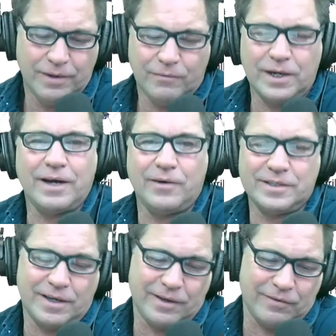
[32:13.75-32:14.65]
When I, I always
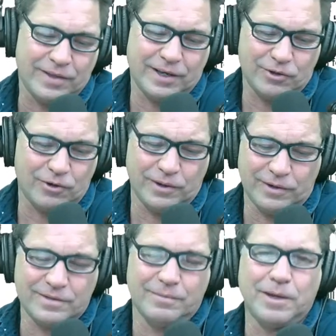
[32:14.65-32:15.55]
say, like I said
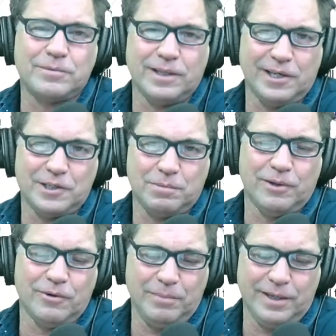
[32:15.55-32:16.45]
earlier, sometimes links
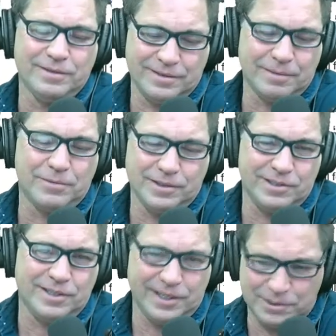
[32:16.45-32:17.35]
below means something
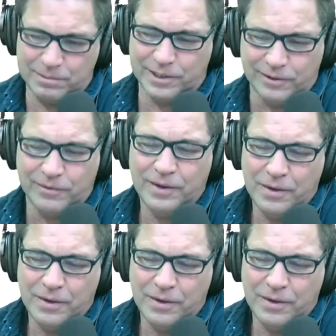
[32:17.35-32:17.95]
stinks below.